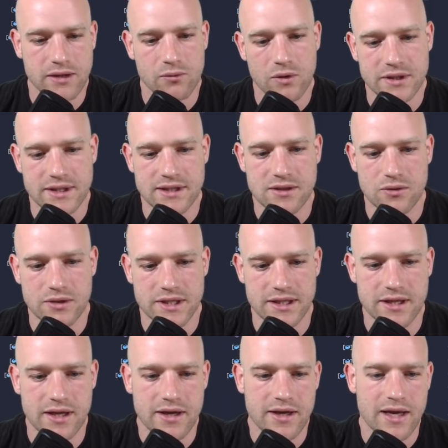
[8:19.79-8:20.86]
Once it's loaded,
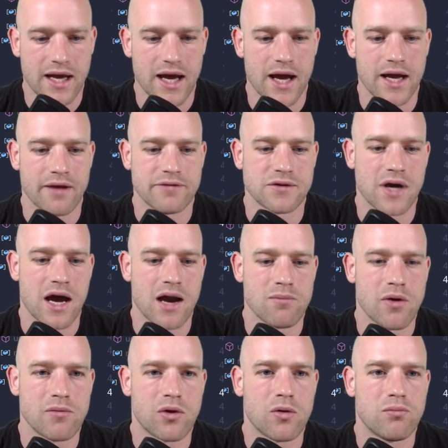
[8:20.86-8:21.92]
I have the
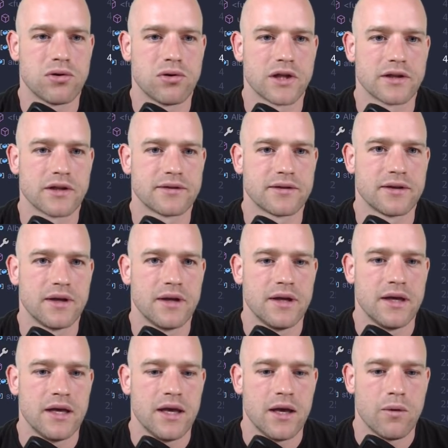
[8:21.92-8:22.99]
album component,
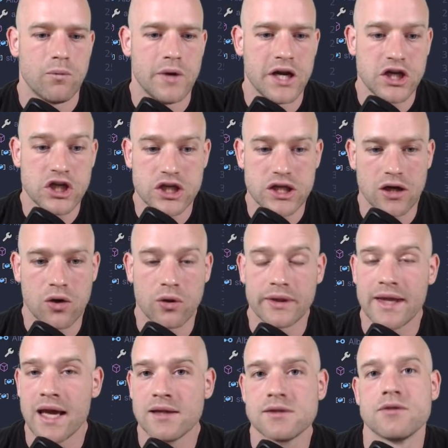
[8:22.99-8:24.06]
which
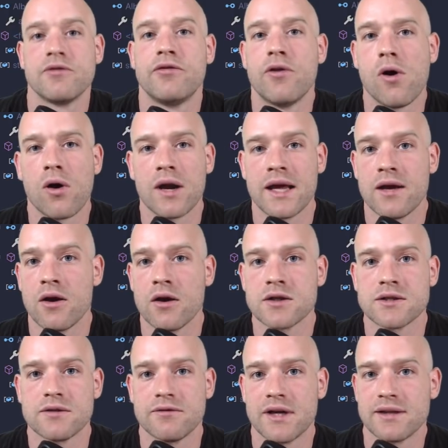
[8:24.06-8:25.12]
contains the 4 layers
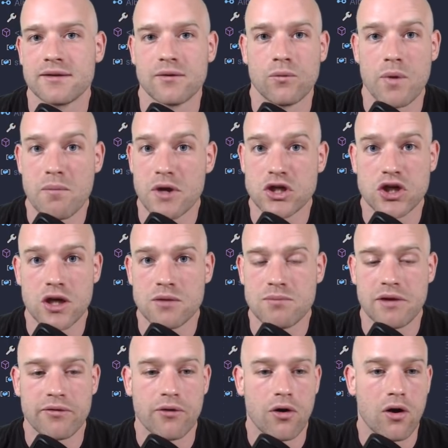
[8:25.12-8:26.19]
that we mentioned
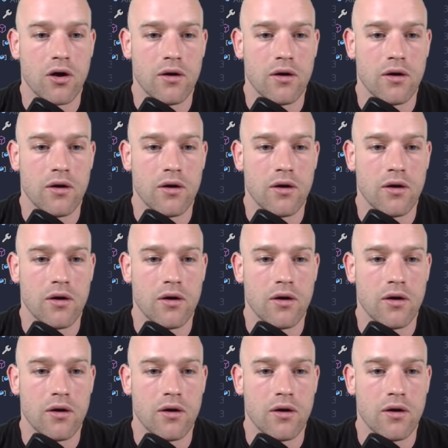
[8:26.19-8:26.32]
before.